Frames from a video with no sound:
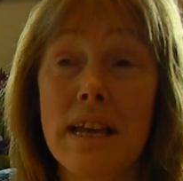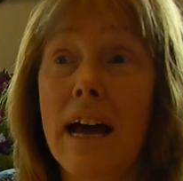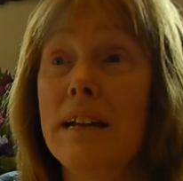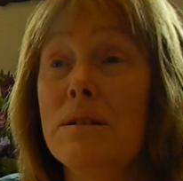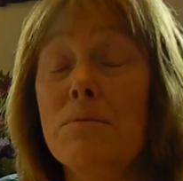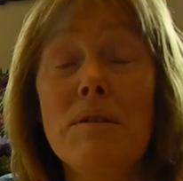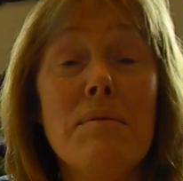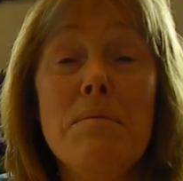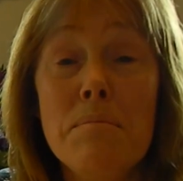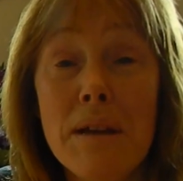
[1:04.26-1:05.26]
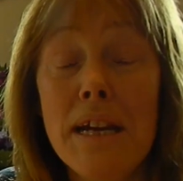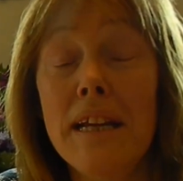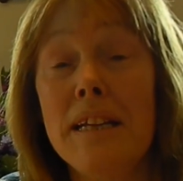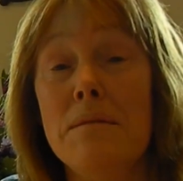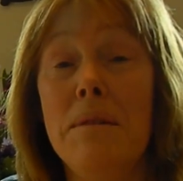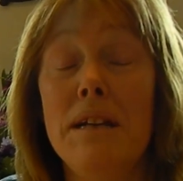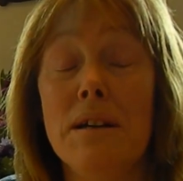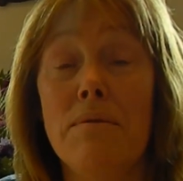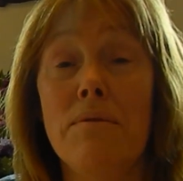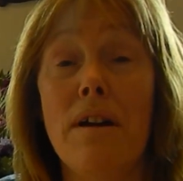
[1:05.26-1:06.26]
and we've been meaning to meet
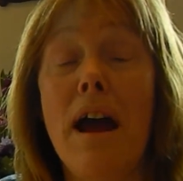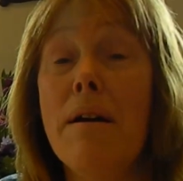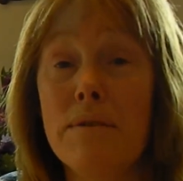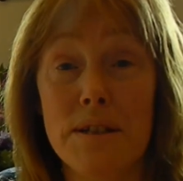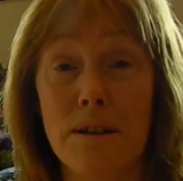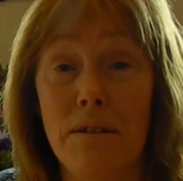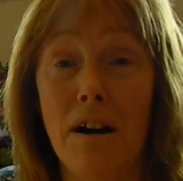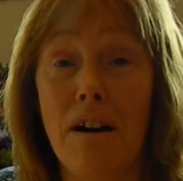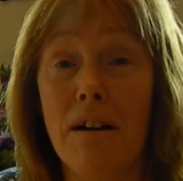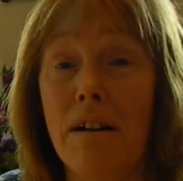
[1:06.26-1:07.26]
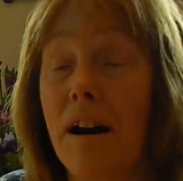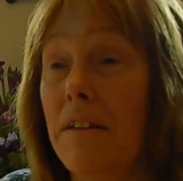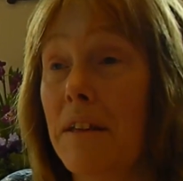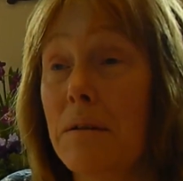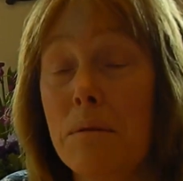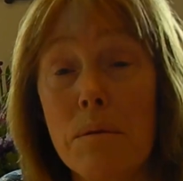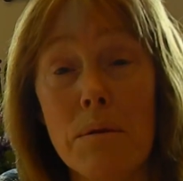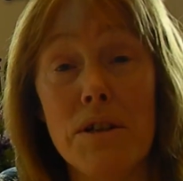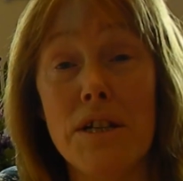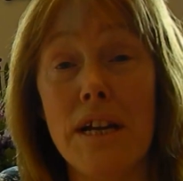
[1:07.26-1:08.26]
up for ever so long. I think we
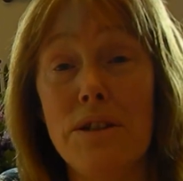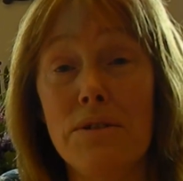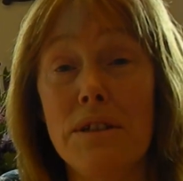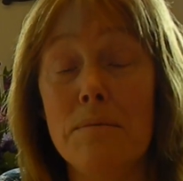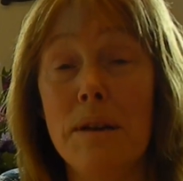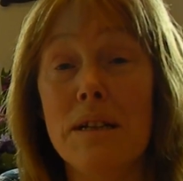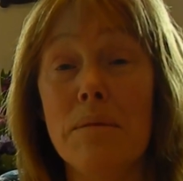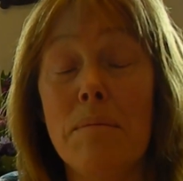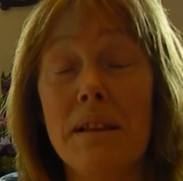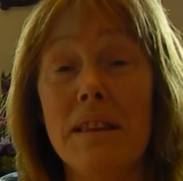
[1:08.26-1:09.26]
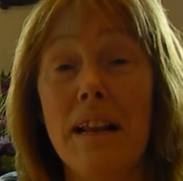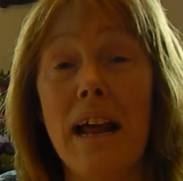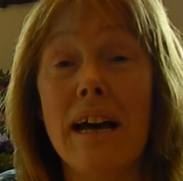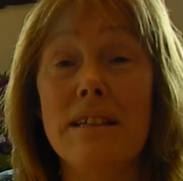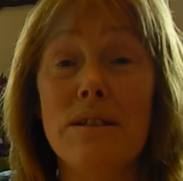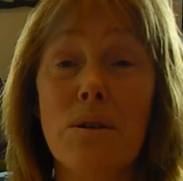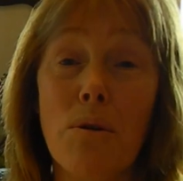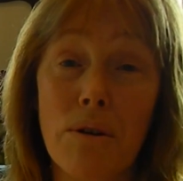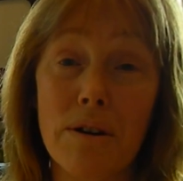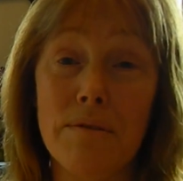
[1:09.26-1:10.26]
were scheduled to meet up at the last
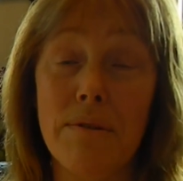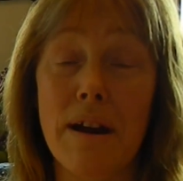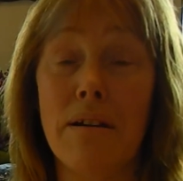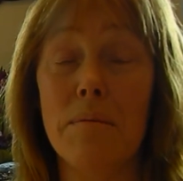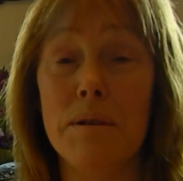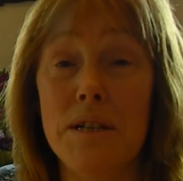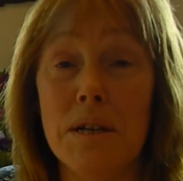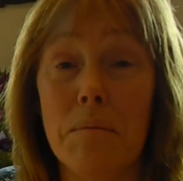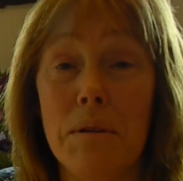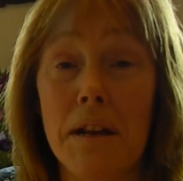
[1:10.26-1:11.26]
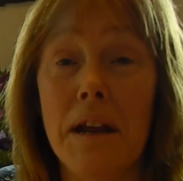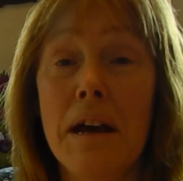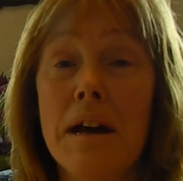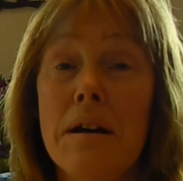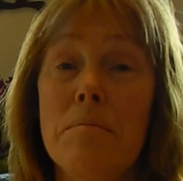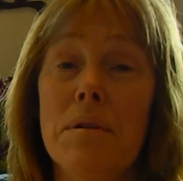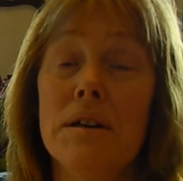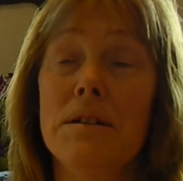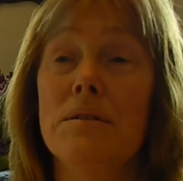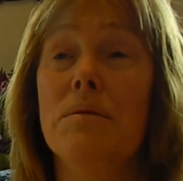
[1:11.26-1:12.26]
orchid fair up in Dublin,
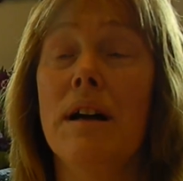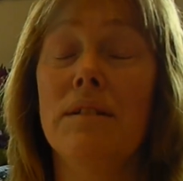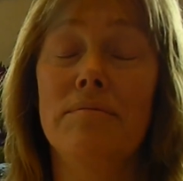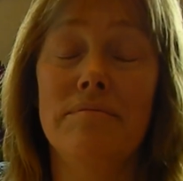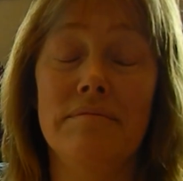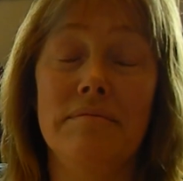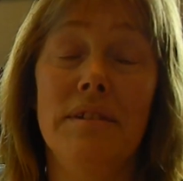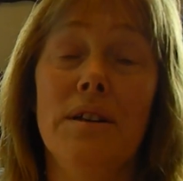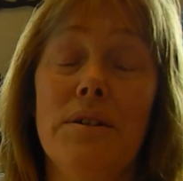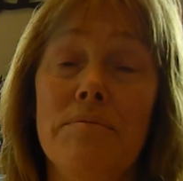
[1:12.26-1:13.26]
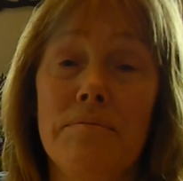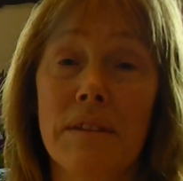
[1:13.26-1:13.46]
but, well, you know,